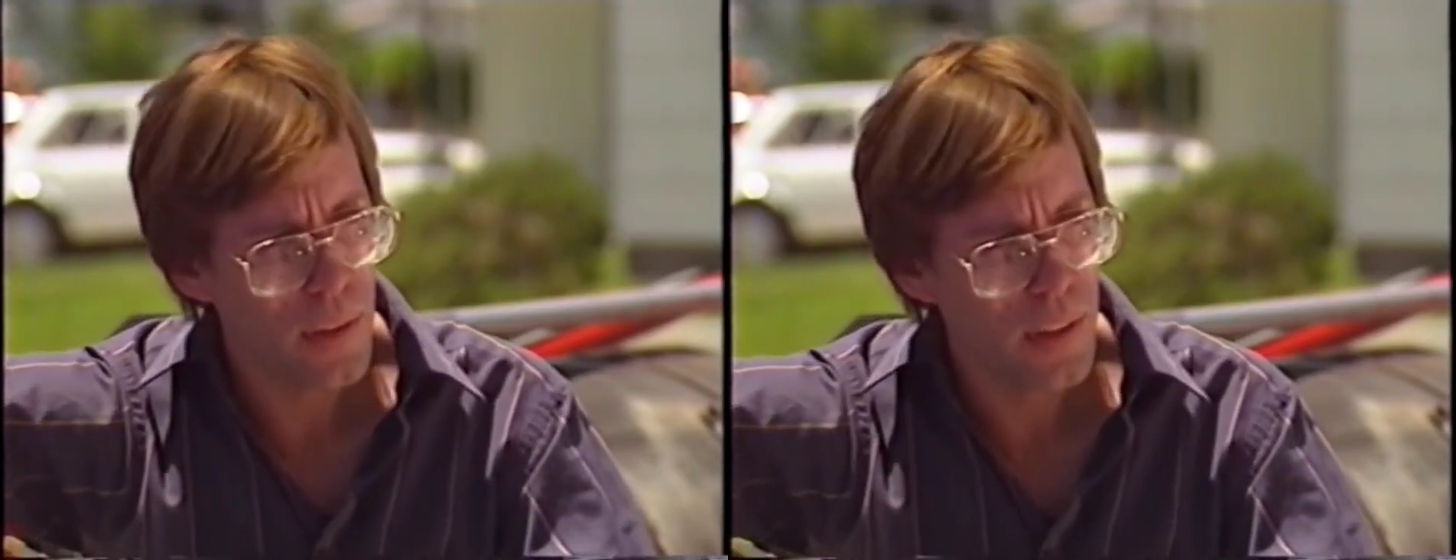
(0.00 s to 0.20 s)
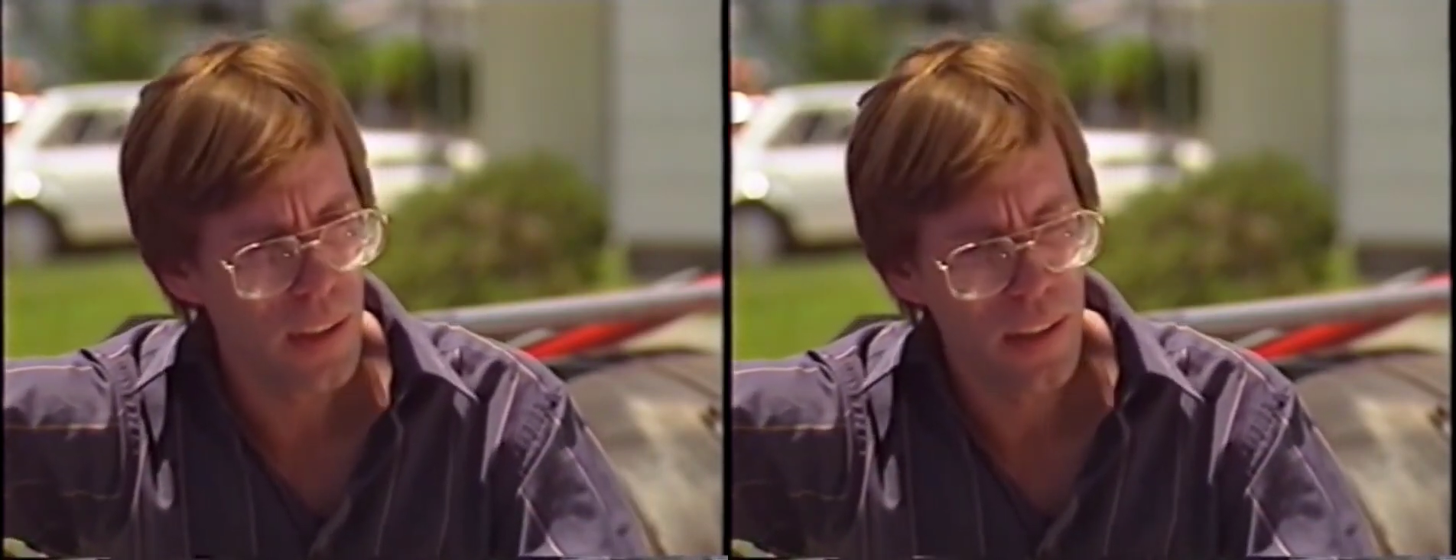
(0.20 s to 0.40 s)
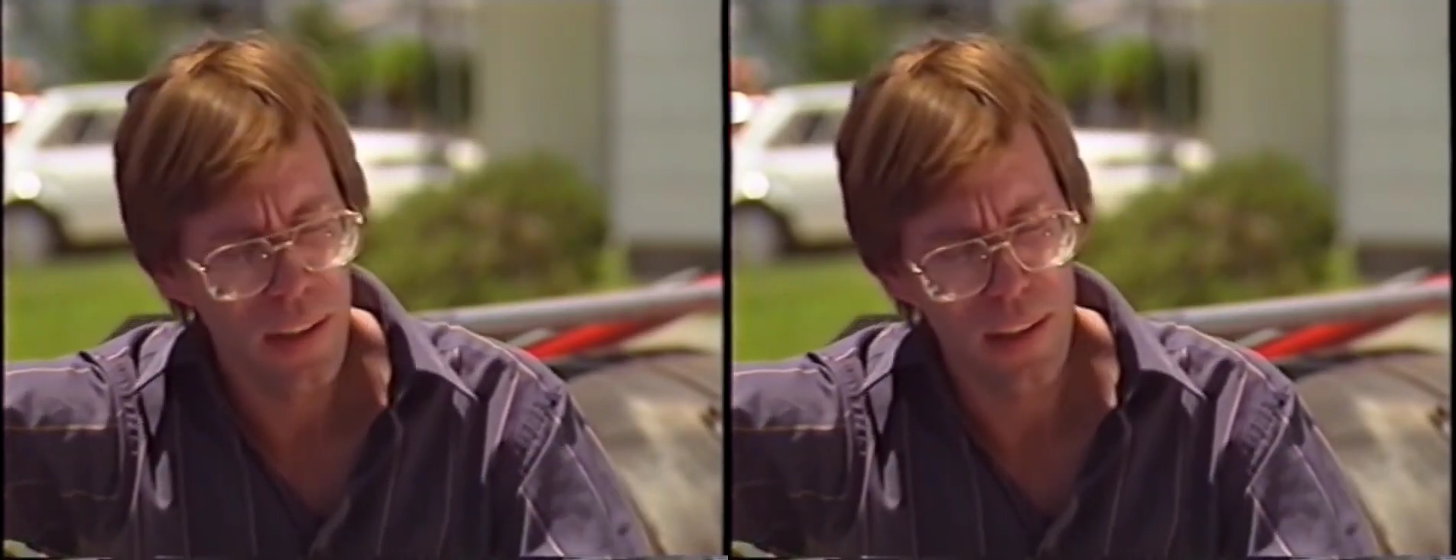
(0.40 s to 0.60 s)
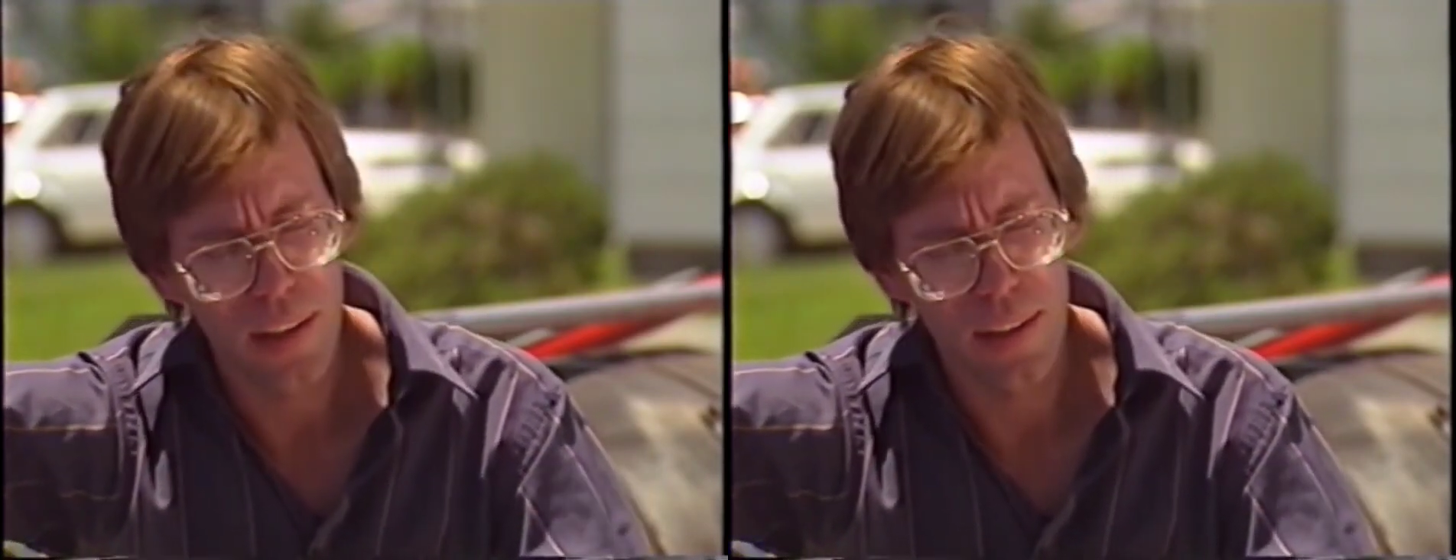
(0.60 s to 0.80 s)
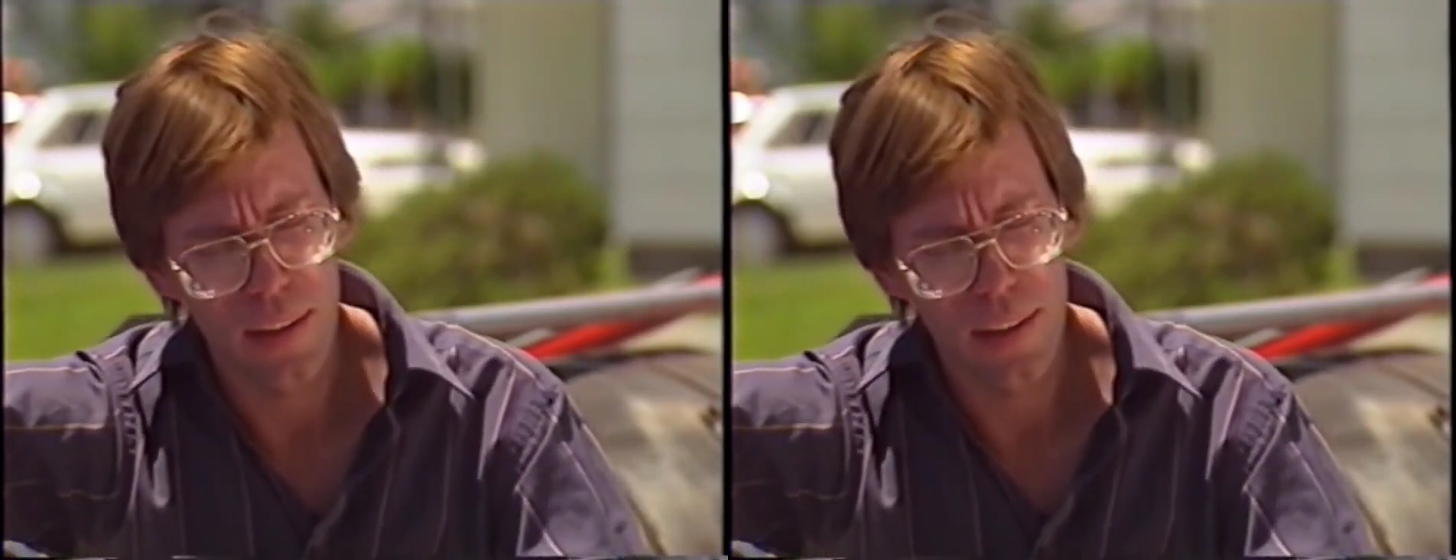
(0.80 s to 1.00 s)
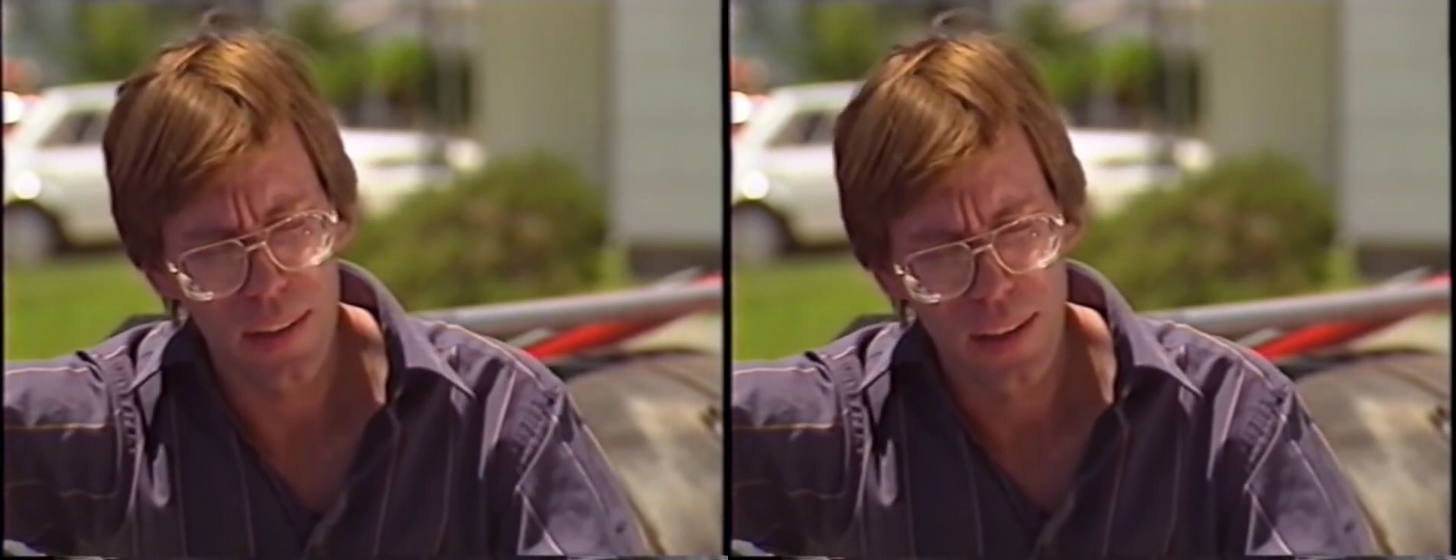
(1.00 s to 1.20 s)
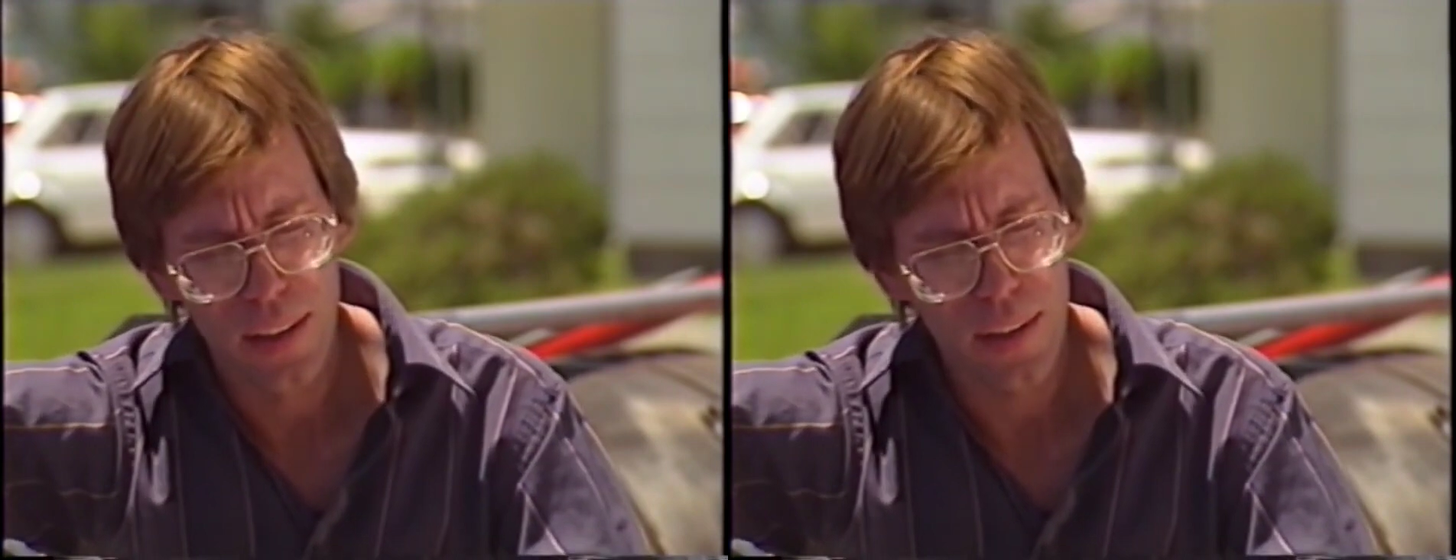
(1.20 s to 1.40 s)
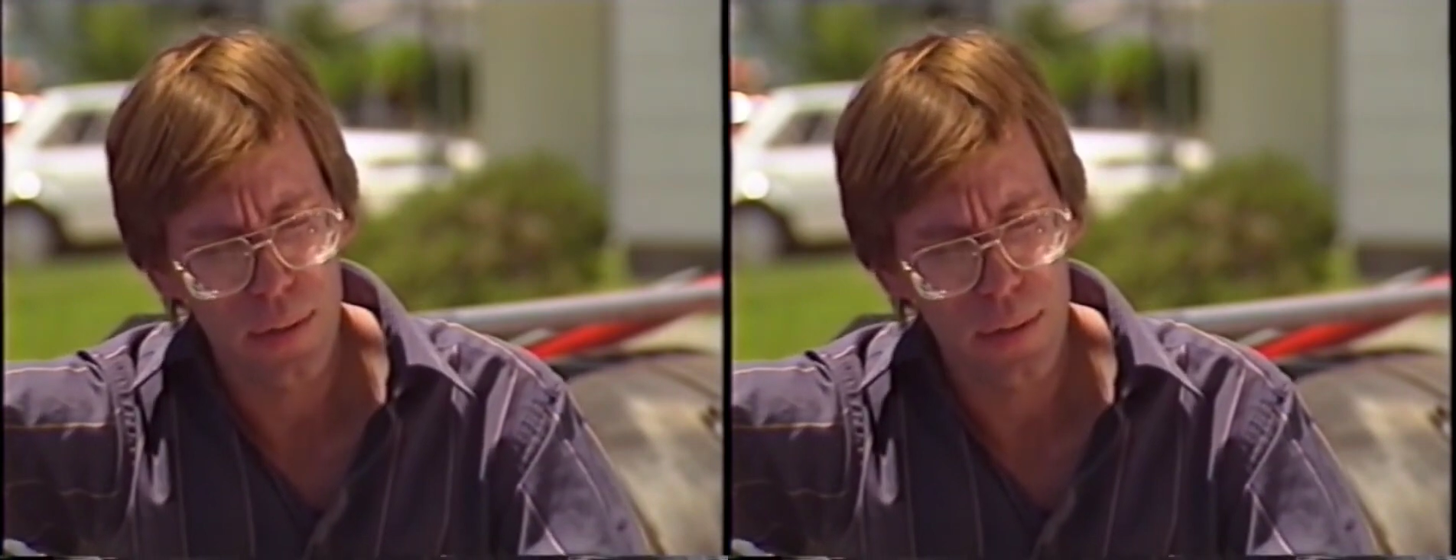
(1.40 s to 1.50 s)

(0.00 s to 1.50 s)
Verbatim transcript: Uh,